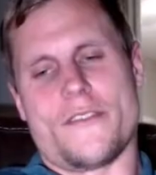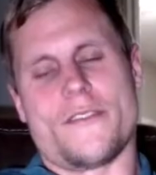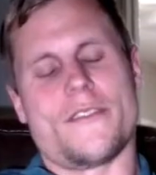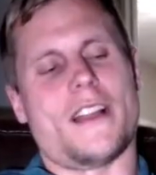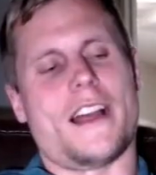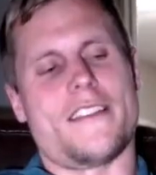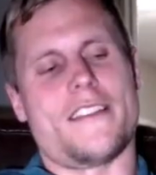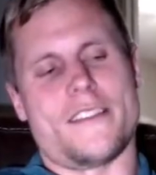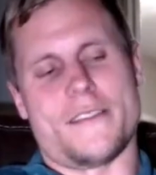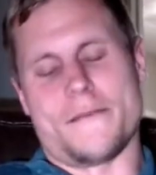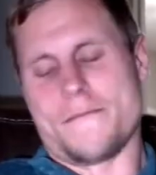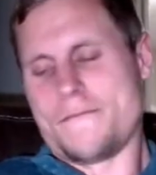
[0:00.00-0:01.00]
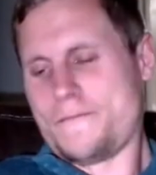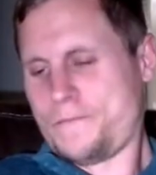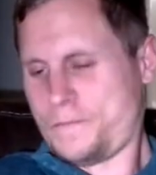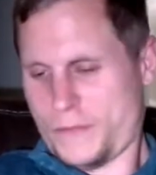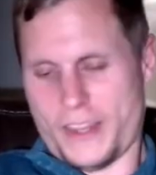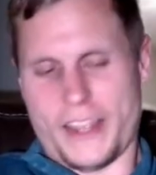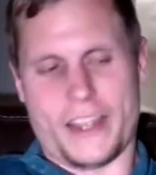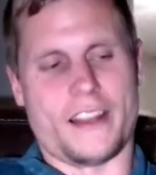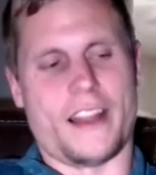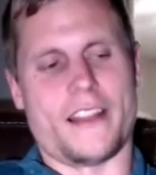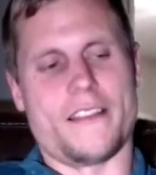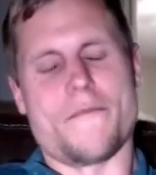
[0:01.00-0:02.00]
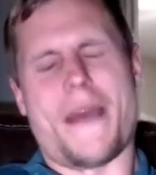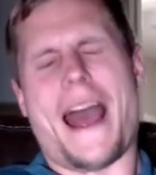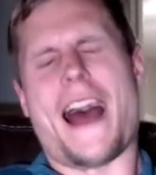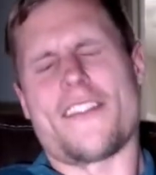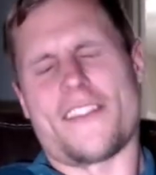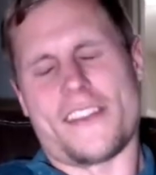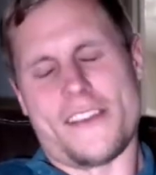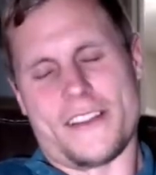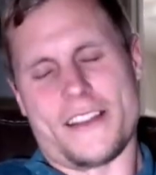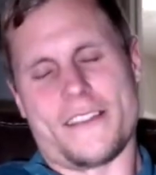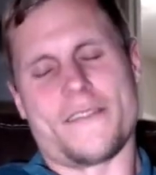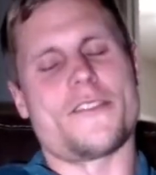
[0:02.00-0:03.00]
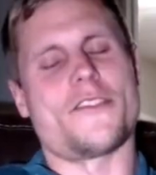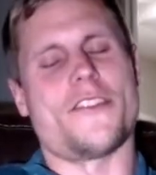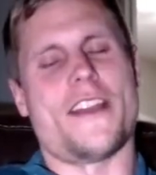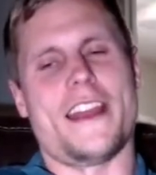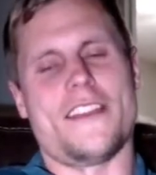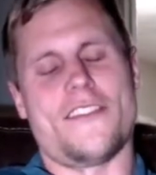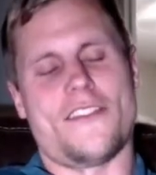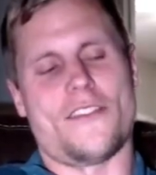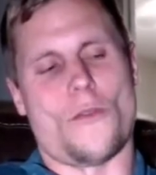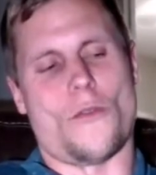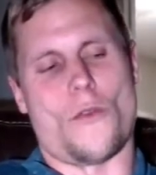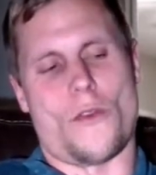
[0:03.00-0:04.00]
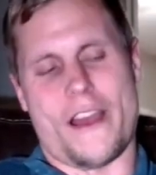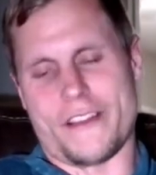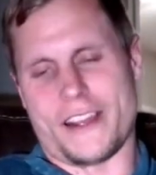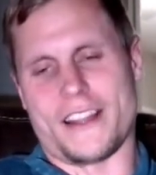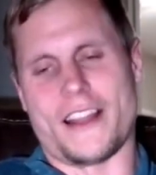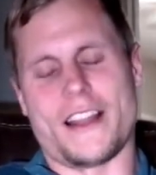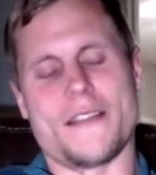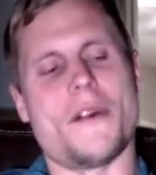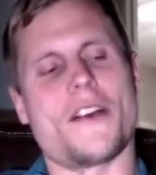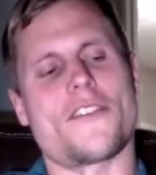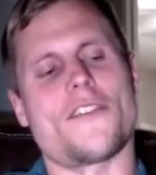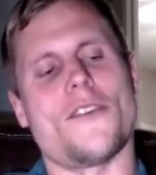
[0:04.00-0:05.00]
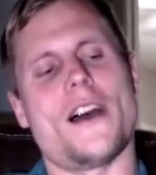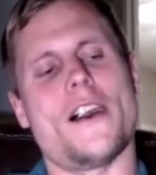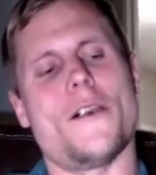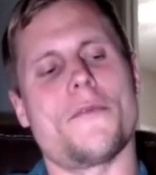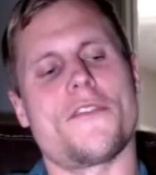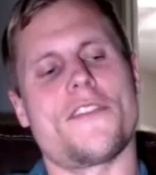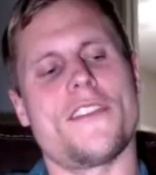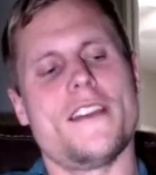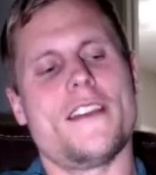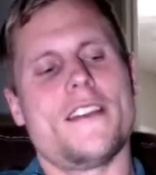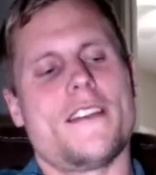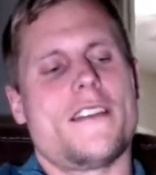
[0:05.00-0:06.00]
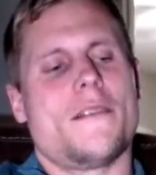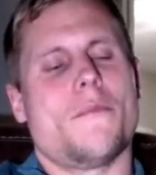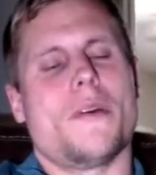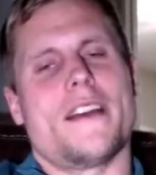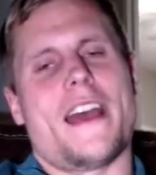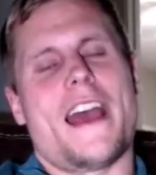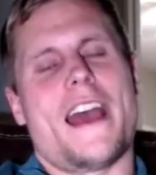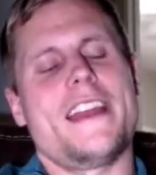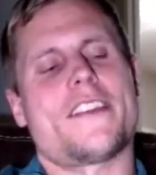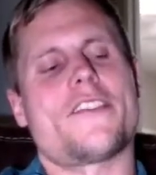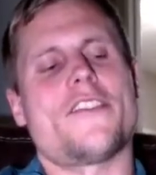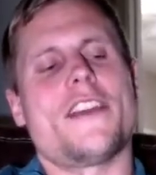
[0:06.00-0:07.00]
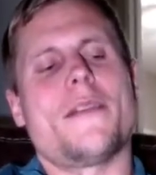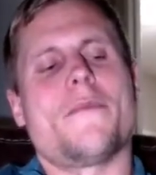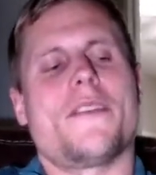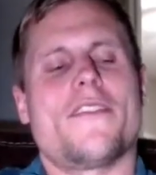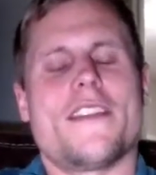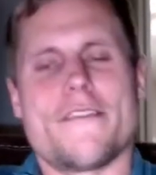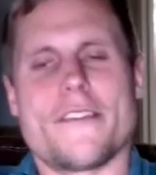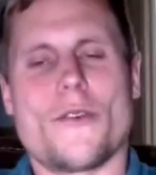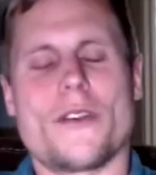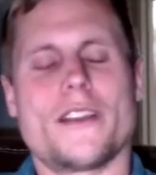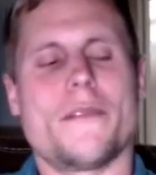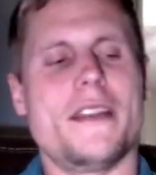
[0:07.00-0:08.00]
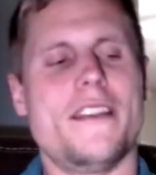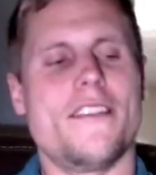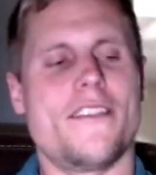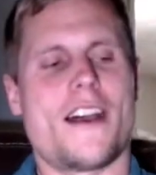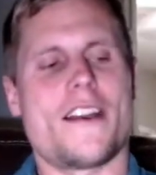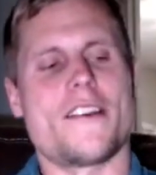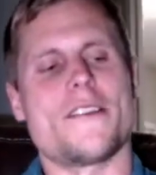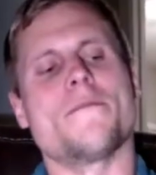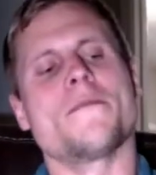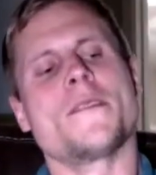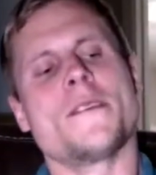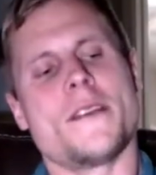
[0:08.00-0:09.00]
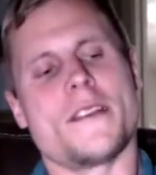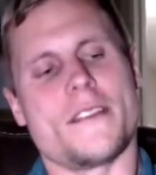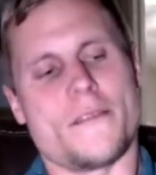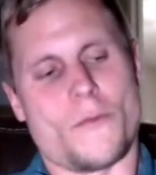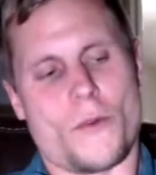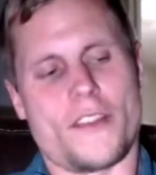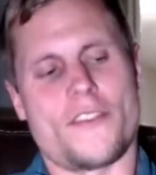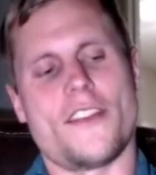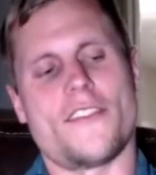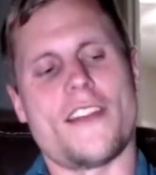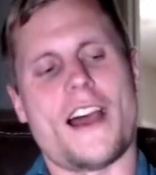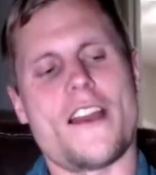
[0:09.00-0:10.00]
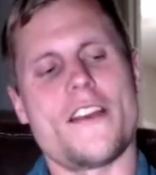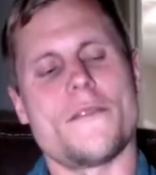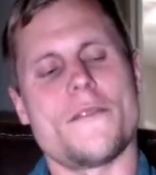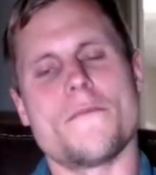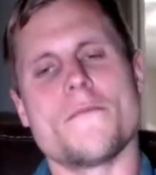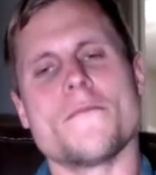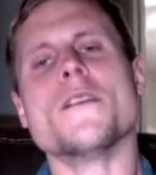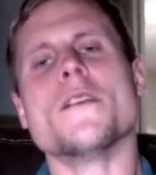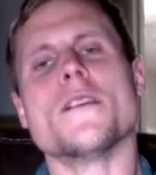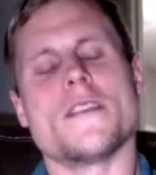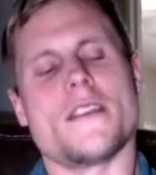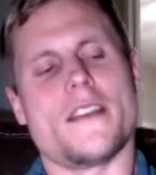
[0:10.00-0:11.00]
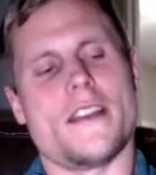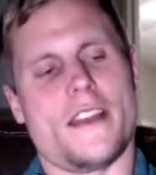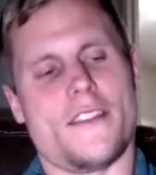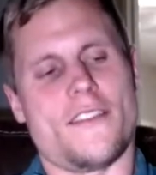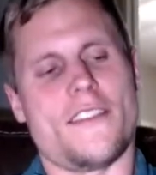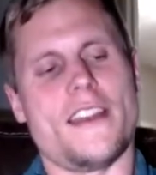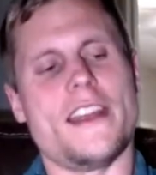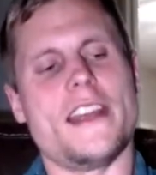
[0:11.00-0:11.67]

like to think that masculine traits or having a lot of muscle helps, but any extreme is never going to be desired. What is desired is